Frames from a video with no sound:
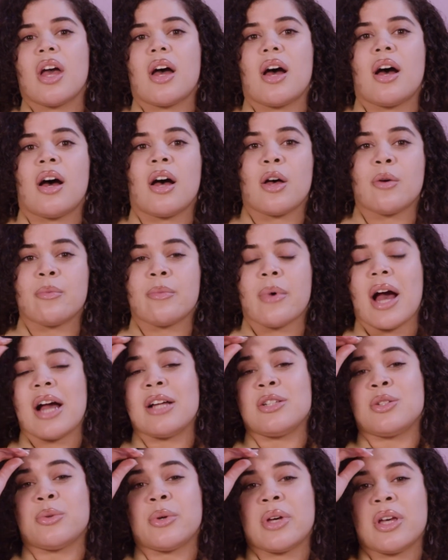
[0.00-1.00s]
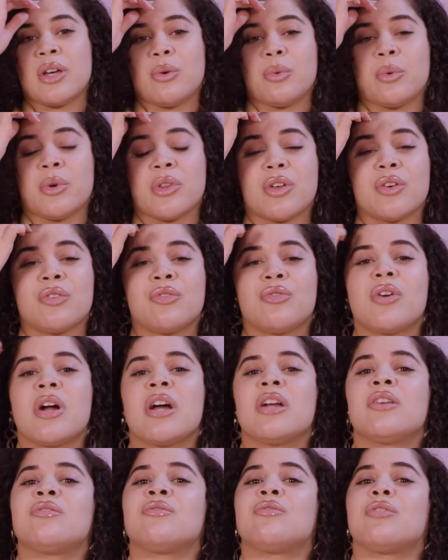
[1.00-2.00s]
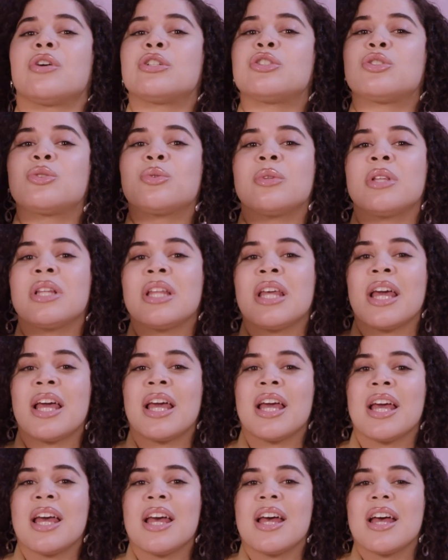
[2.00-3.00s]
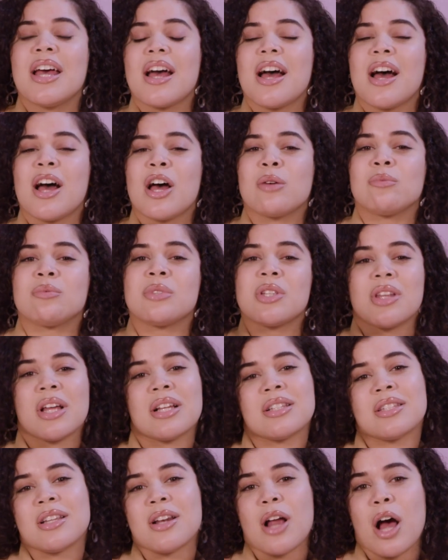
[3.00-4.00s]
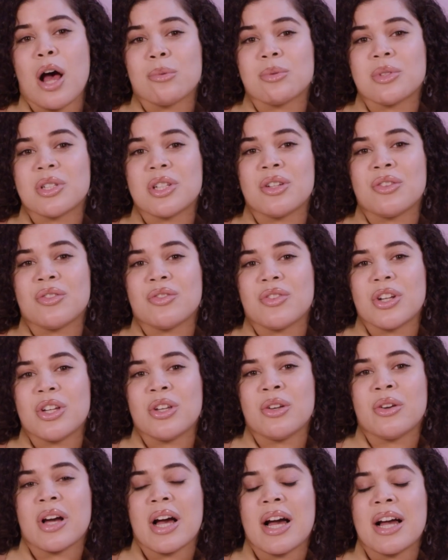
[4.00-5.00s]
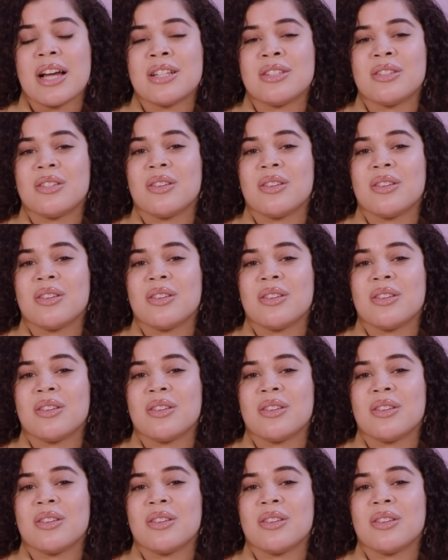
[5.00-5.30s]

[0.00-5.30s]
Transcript: I do it with a friend virtually, so that's an option for you guys.